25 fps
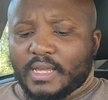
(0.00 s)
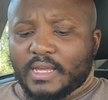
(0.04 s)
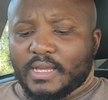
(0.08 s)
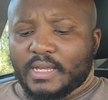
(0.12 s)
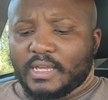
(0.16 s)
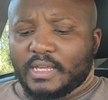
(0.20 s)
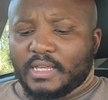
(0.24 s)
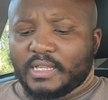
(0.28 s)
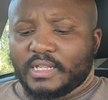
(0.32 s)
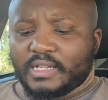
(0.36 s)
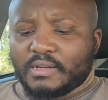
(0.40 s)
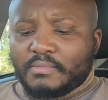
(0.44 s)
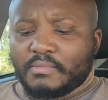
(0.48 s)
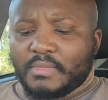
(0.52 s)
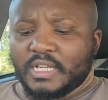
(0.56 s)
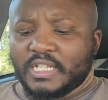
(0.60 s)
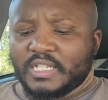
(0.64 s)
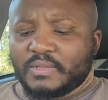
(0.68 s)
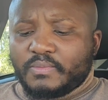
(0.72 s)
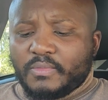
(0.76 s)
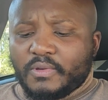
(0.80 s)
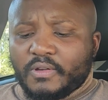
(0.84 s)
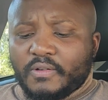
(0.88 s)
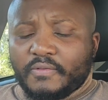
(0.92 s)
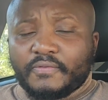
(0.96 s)
it
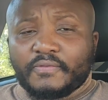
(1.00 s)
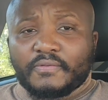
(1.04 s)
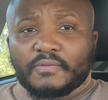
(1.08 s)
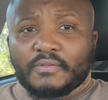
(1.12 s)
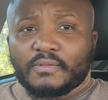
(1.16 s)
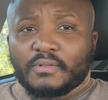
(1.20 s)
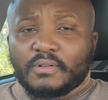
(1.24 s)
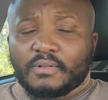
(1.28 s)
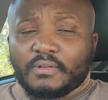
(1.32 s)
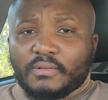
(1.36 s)
reminds me of